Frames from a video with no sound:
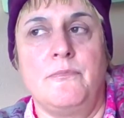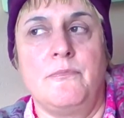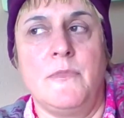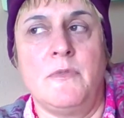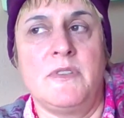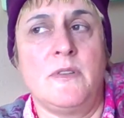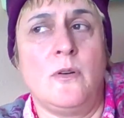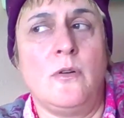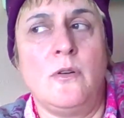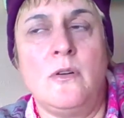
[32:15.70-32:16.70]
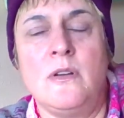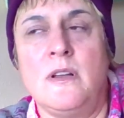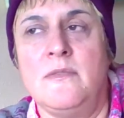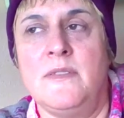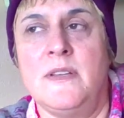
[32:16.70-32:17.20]
with all
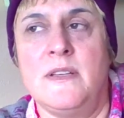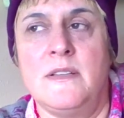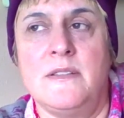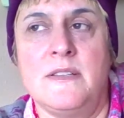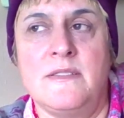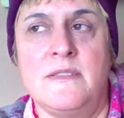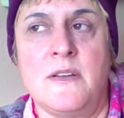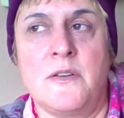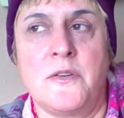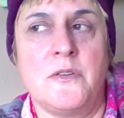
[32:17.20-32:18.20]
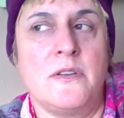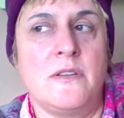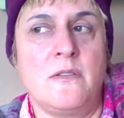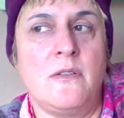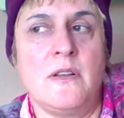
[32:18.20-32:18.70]
of the hurt
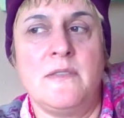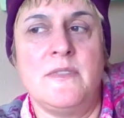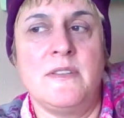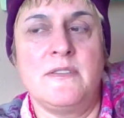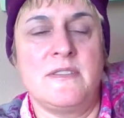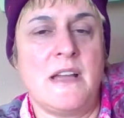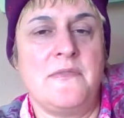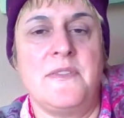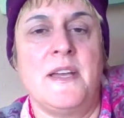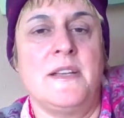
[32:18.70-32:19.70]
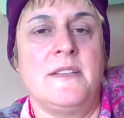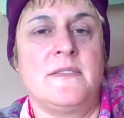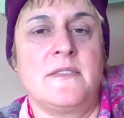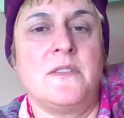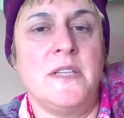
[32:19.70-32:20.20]
and all of the stuff that
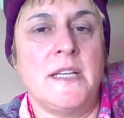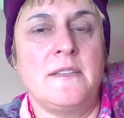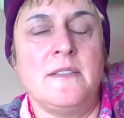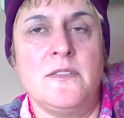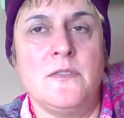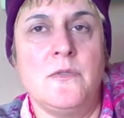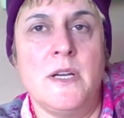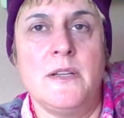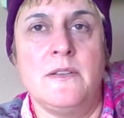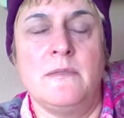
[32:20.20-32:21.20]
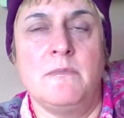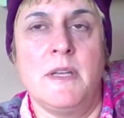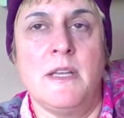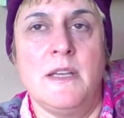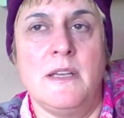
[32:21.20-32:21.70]
is connected to it.
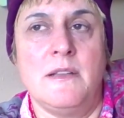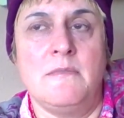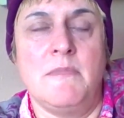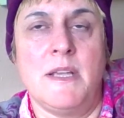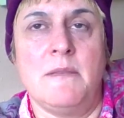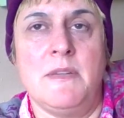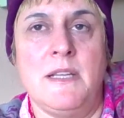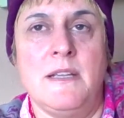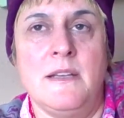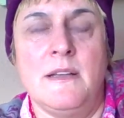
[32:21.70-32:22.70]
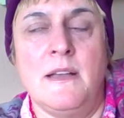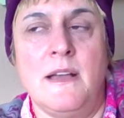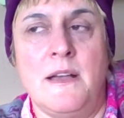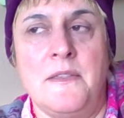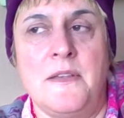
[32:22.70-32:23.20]
Maybe
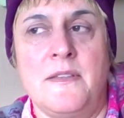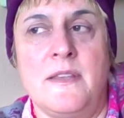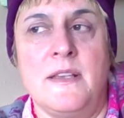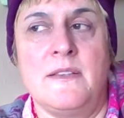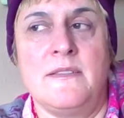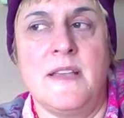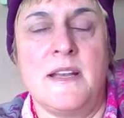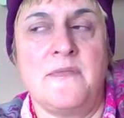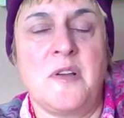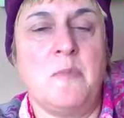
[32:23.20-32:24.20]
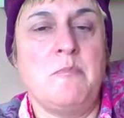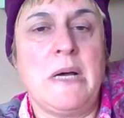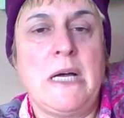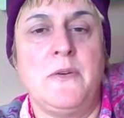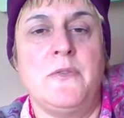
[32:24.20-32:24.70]
other things that have
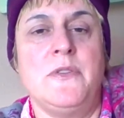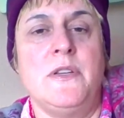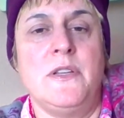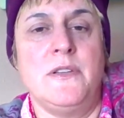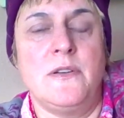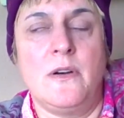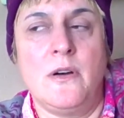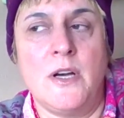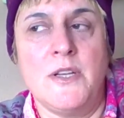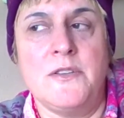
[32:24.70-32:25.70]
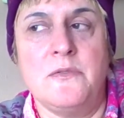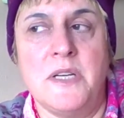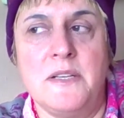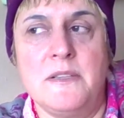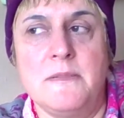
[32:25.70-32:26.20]
compounded onto
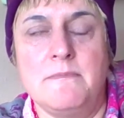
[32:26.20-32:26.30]
it.